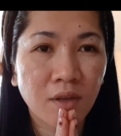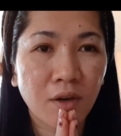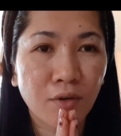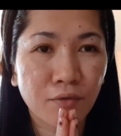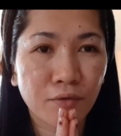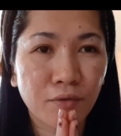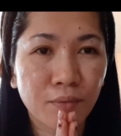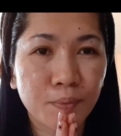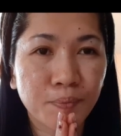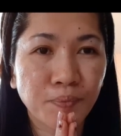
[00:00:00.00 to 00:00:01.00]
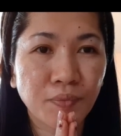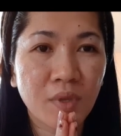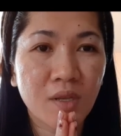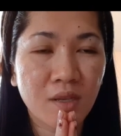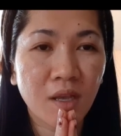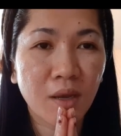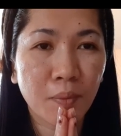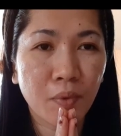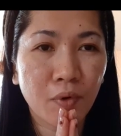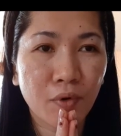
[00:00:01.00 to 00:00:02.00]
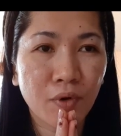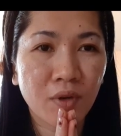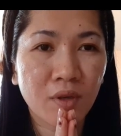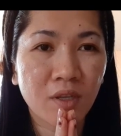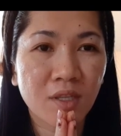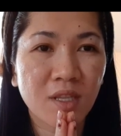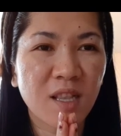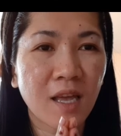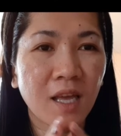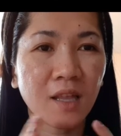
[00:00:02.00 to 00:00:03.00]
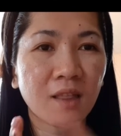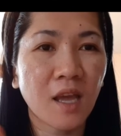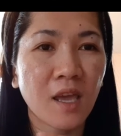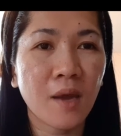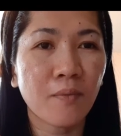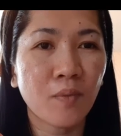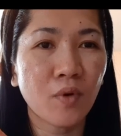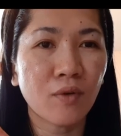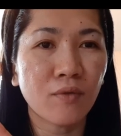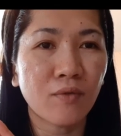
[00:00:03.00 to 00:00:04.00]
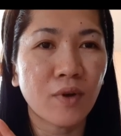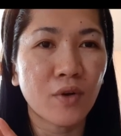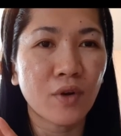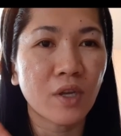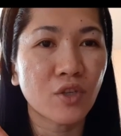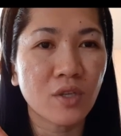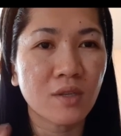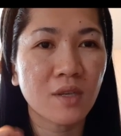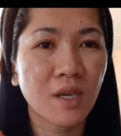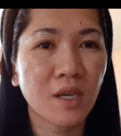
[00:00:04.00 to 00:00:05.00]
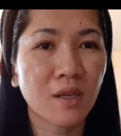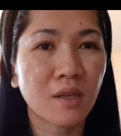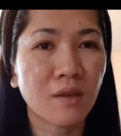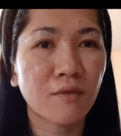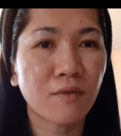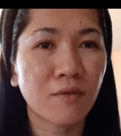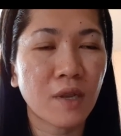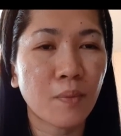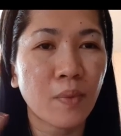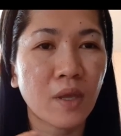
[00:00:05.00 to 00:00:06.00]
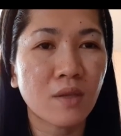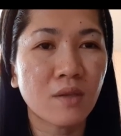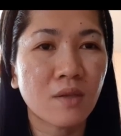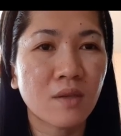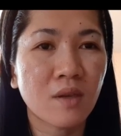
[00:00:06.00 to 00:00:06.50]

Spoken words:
of Singapore. It's like a tie-up of our agency in Philippines.